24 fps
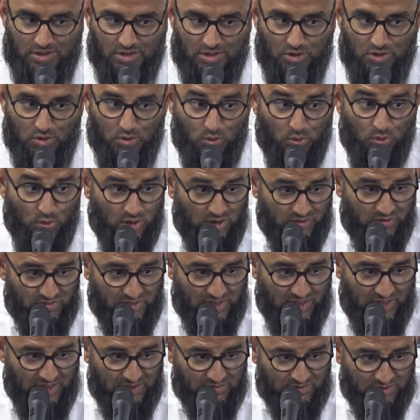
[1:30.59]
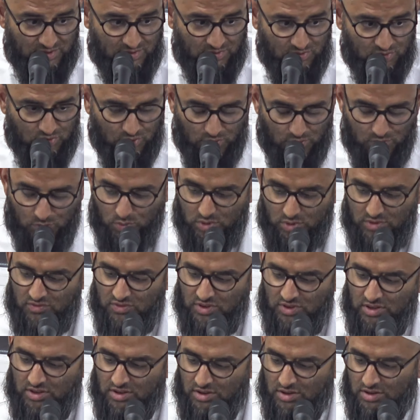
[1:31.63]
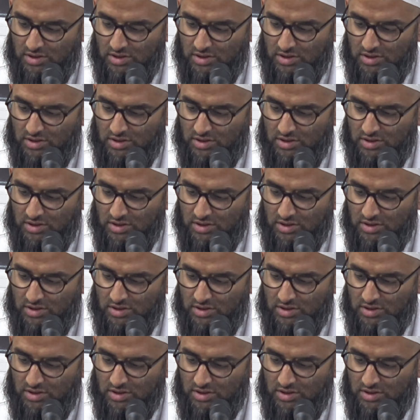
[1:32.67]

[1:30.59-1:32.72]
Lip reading: All of the heavens on one finger.